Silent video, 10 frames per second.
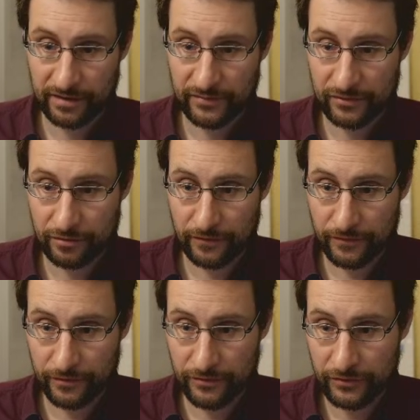I'm sorry
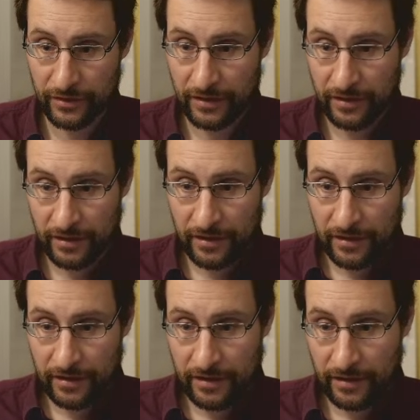for you
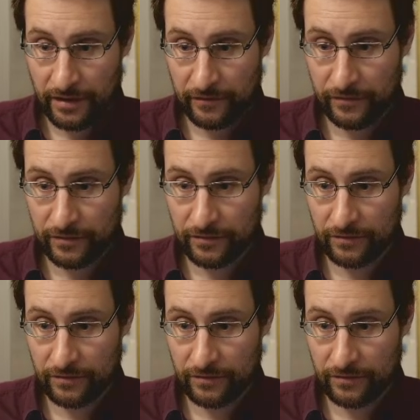having